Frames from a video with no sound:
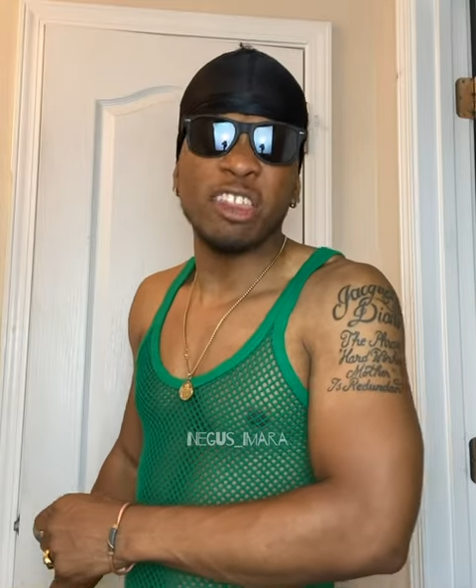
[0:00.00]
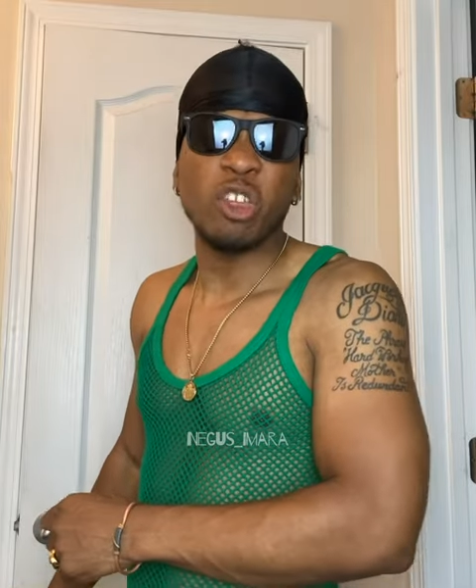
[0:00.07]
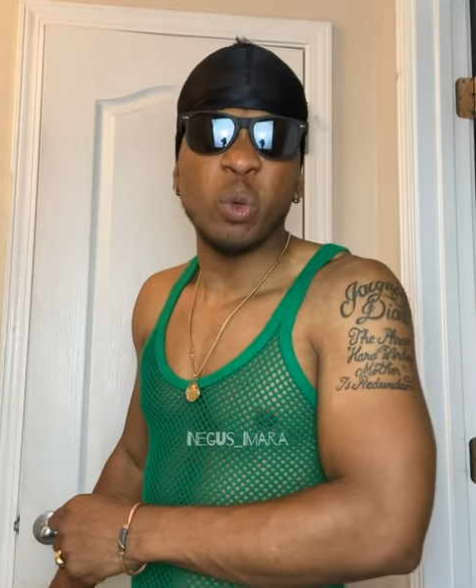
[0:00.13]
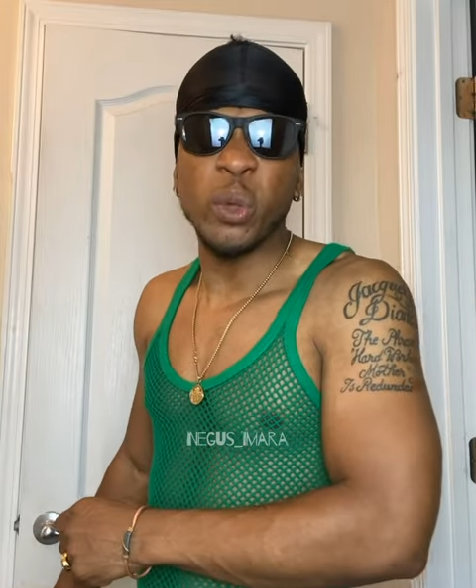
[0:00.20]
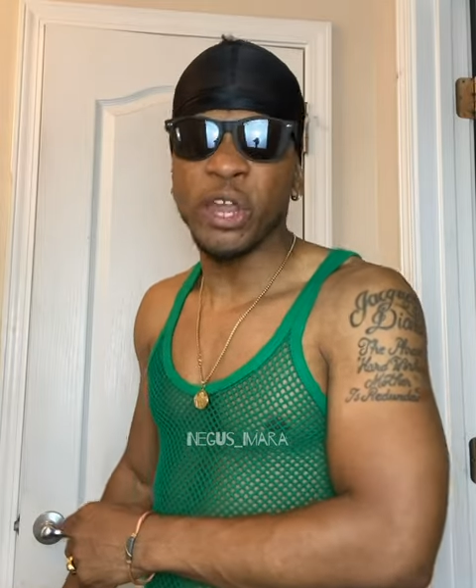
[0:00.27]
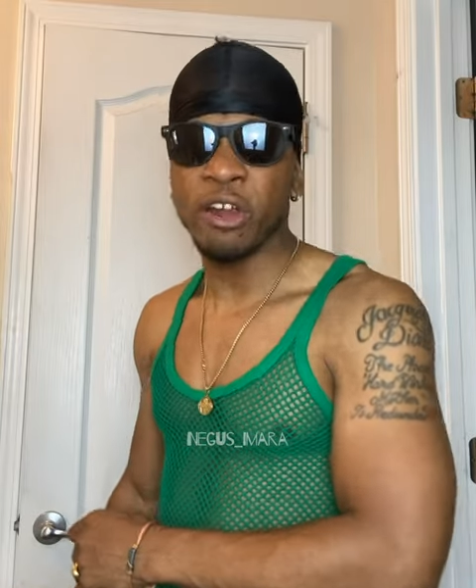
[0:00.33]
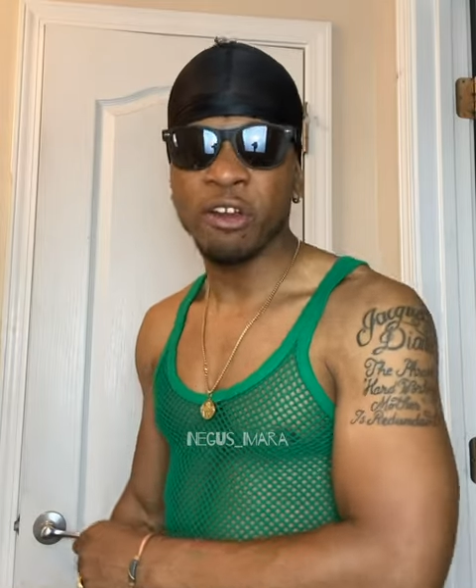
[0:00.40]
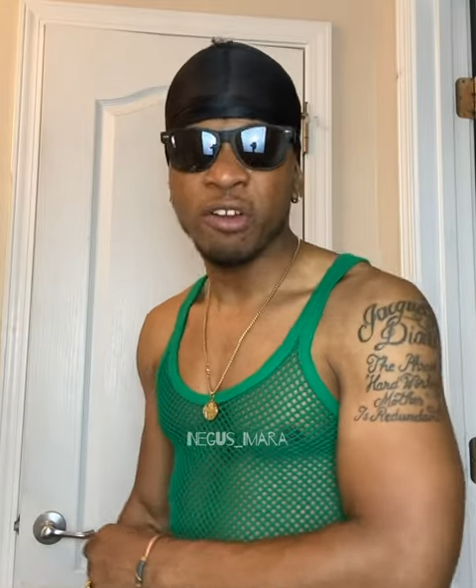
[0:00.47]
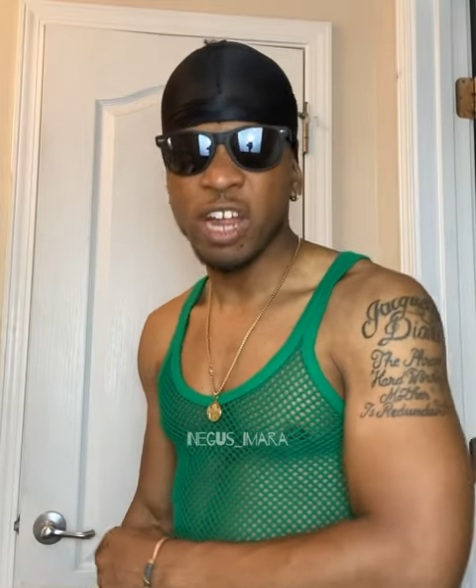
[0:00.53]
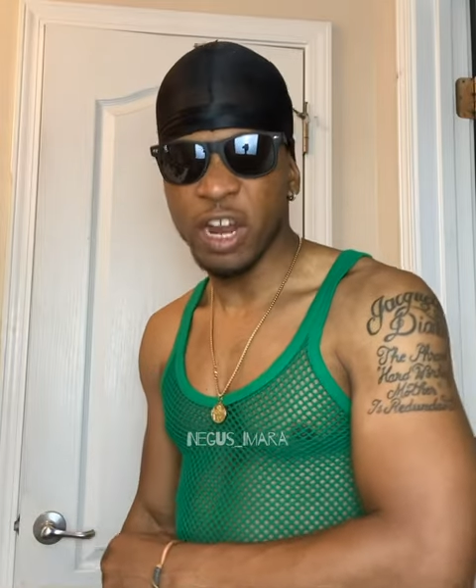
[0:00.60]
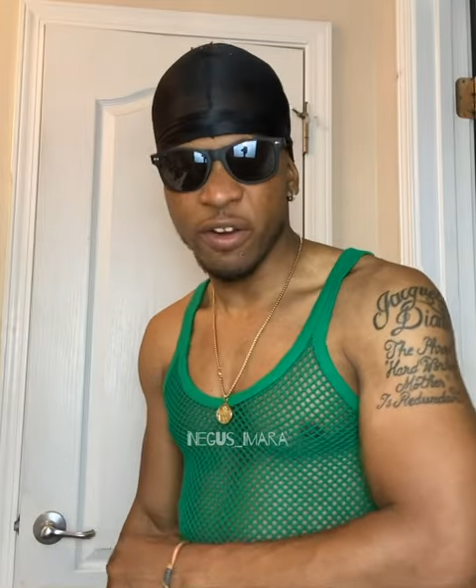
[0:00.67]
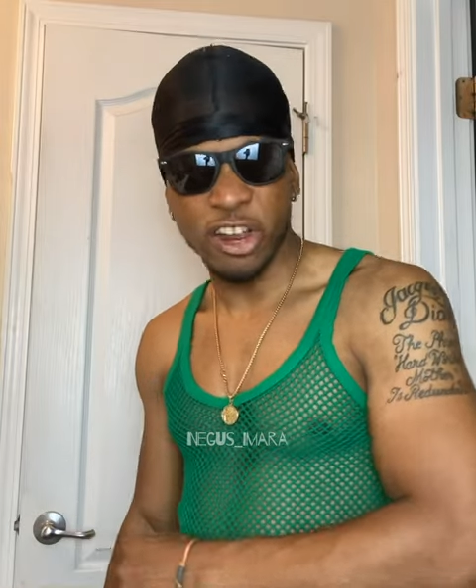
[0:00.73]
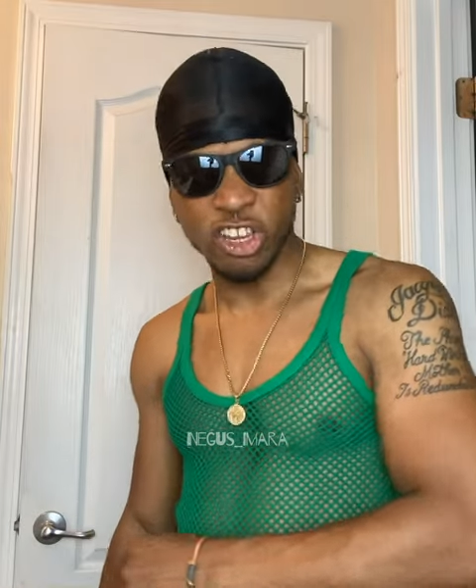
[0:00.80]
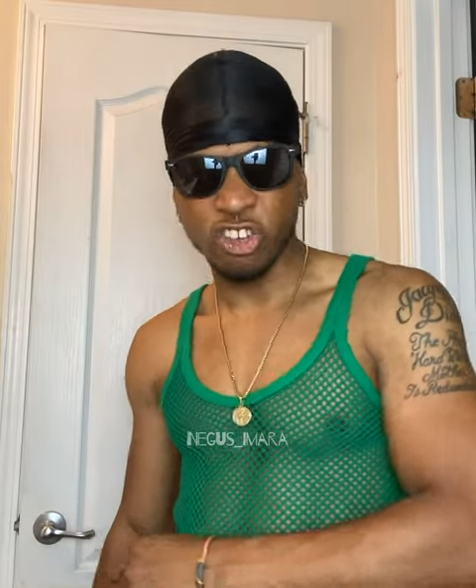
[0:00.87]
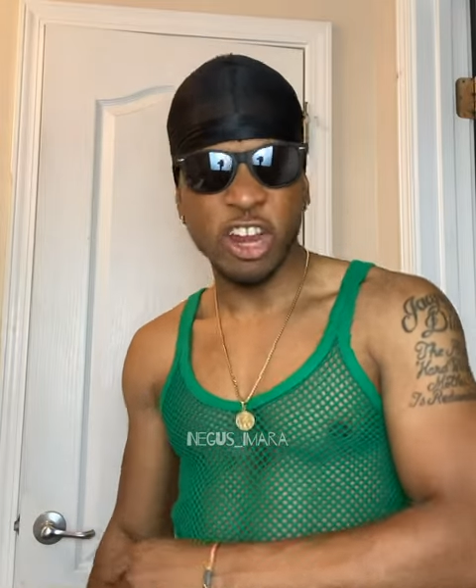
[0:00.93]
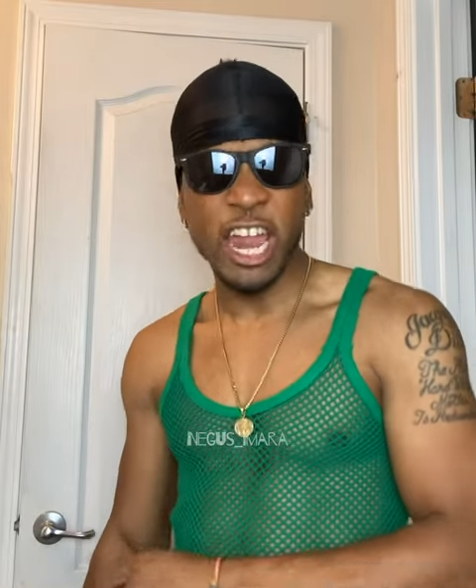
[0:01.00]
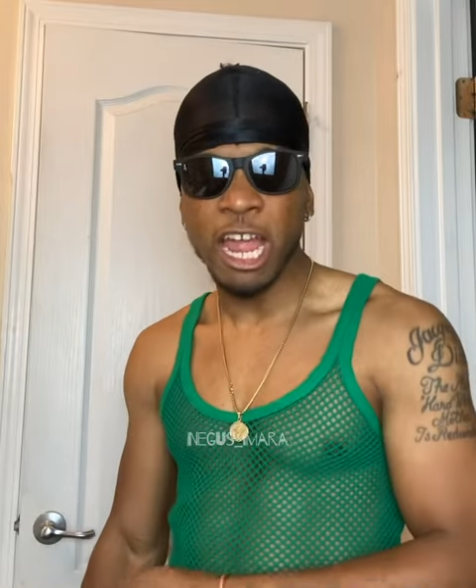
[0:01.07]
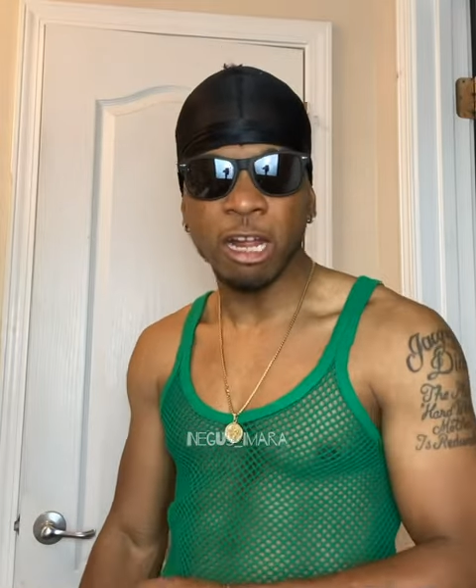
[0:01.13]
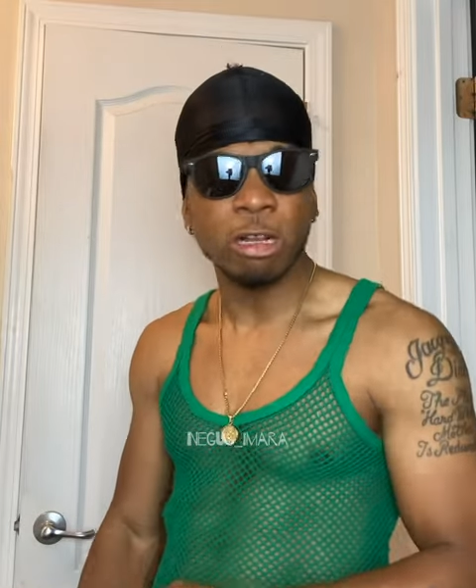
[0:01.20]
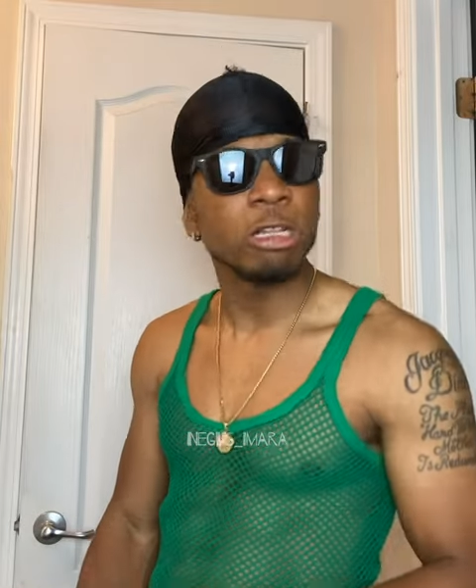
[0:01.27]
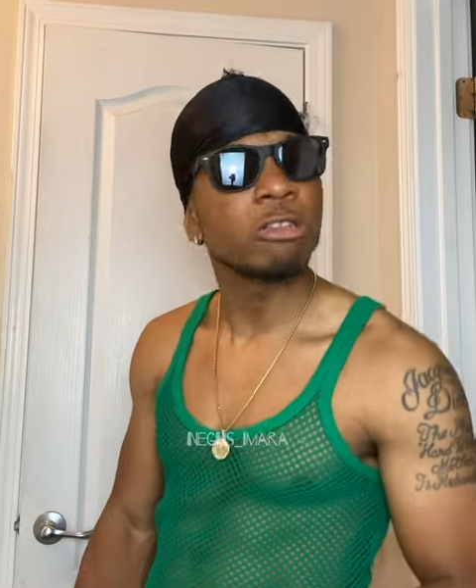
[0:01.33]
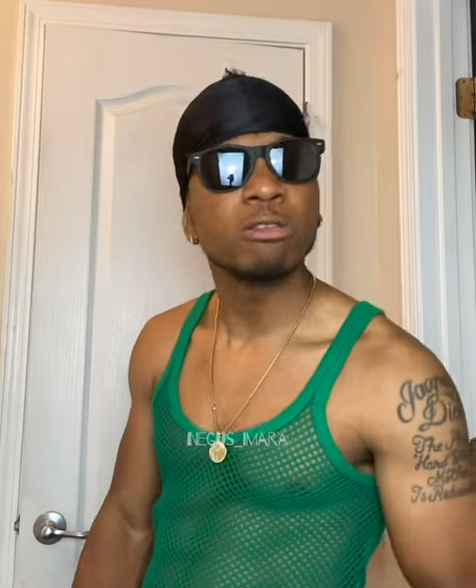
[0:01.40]
square or a
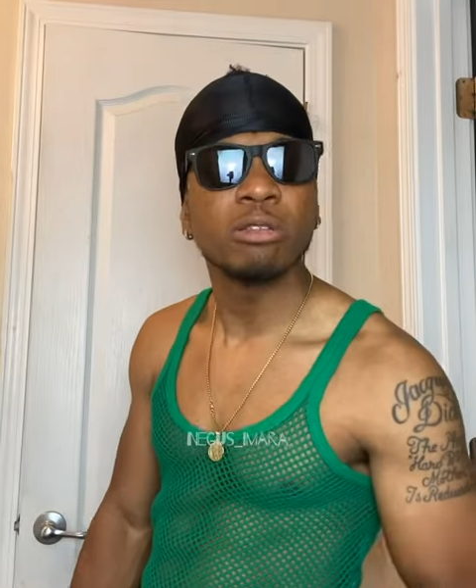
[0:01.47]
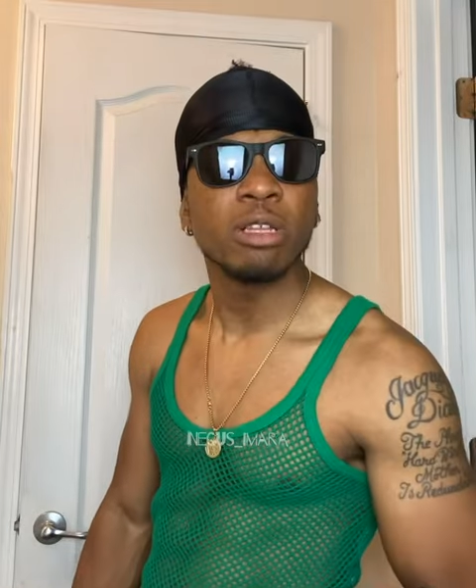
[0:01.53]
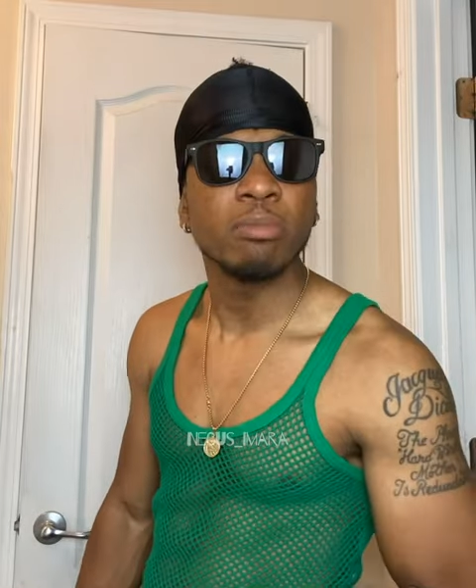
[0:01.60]
triangle.